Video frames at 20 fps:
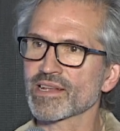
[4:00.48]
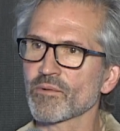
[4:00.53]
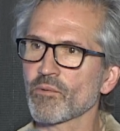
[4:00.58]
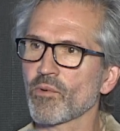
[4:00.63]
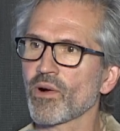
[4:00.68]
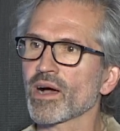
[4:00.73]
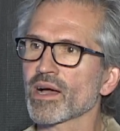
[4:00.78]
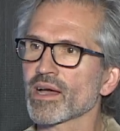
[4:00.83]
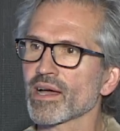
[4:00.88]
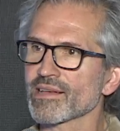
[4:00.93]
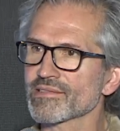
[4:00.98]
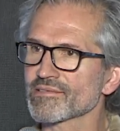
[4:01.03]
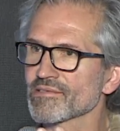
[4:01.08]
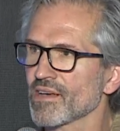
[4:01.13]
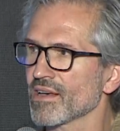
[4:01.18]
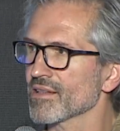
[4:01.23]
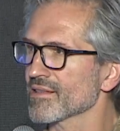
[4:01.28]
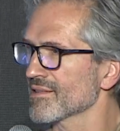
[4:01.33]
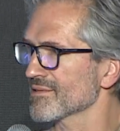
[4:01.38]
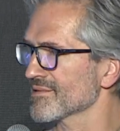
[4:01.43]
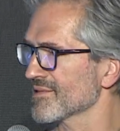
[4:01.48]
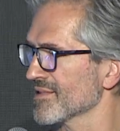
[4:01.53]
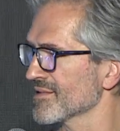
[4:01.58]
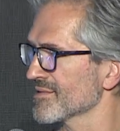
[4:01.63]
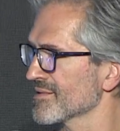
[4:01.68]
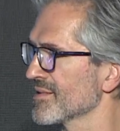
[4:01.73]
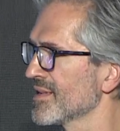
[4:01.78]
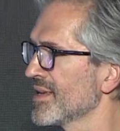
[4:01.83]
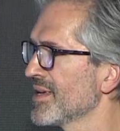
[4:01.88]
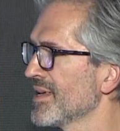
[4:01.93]
why I saw this
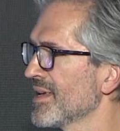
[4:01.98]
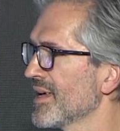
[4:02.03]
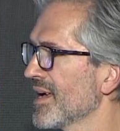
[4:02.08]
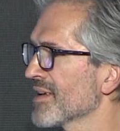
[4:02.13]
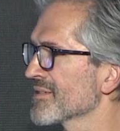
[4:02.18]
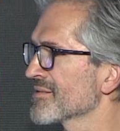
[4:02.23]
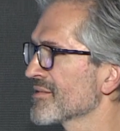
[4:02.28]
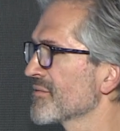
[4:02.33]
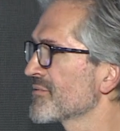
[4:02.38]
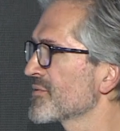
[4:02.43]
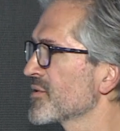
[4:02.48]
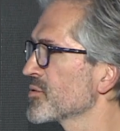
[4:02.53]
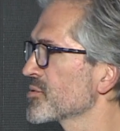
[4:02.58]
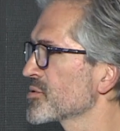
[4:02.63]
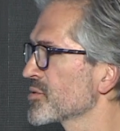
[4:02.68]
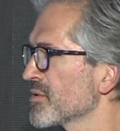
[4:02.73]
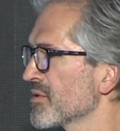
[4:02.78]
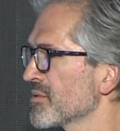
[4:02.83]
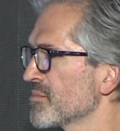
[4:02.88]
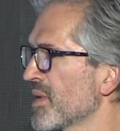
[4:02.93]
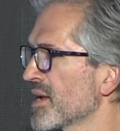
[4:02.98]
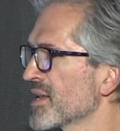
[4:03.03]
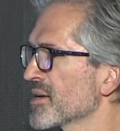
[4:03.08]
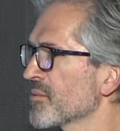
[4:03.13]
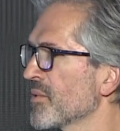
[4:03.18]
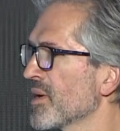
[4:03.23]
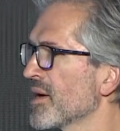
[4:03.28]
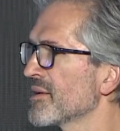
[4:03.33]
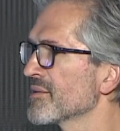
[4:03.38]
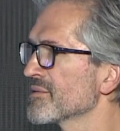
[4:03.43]
as the future in many
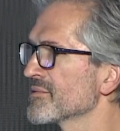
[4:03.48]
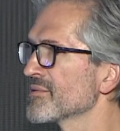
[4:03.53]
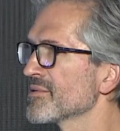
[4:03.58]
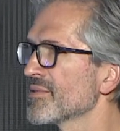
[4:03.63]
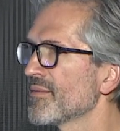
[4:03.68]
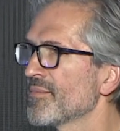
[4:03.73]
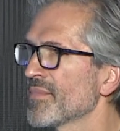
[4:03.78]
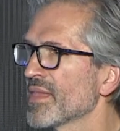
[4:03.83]
ways.